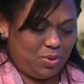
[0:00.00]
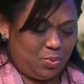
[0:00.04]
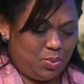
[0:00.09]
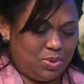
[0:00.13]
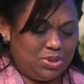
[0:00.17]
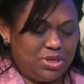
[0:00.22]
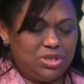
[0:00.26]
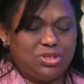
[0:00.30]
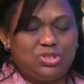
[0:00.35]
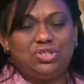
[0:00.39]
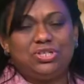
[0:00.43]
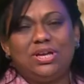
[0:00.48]
we
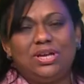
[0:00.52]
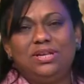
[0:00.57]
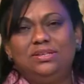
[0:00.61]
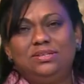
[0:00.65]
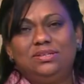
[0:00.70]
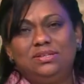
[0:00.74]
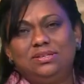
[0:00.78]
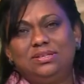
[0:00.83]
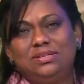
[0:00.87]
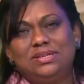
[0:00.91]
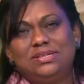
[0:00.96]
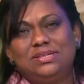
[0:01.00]
need
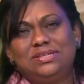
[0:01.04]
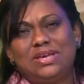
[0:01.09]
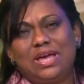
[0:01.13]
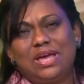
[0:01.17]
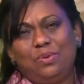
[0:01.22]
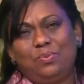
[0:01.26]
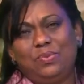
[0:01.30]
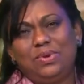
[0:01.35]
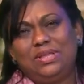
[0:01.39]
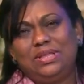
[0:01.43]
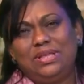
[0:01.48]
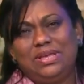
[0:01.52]
gentleness,
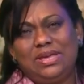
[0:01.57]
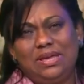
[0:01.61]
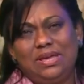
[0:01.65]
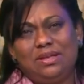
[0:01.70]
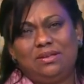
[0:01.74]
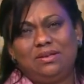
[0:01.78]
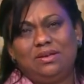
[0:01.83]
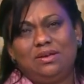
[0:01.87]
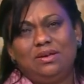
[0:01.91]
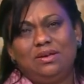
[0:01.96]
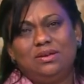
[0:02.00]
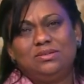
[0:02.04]
and we
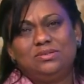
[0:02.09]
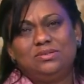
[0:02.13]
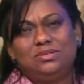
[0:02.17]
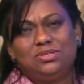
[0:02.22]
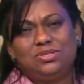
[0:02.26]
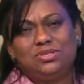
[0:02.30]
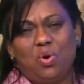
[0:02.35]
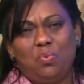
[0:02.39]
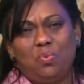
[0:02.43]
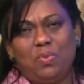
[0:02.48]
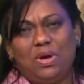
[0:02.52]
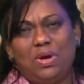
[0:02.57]
need
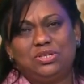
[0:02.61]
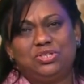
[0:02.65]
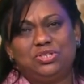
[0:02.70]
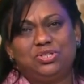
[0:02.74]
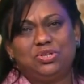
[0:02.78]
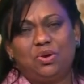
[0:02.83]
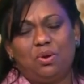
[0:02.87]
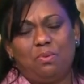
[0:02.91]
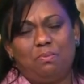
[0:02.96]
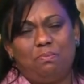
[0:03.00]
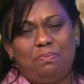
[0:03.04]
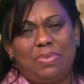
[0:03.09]
so
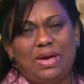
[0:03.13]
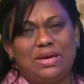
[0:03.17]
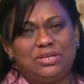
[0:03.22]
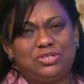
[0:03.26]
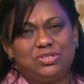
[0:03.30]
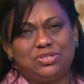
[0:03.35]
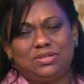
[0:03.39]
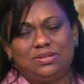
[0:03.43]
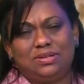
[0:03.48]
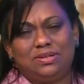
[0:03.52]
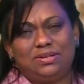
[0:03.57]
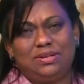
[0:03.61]
much
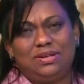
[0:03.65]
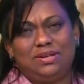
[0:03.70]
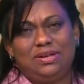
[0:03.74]
compassion.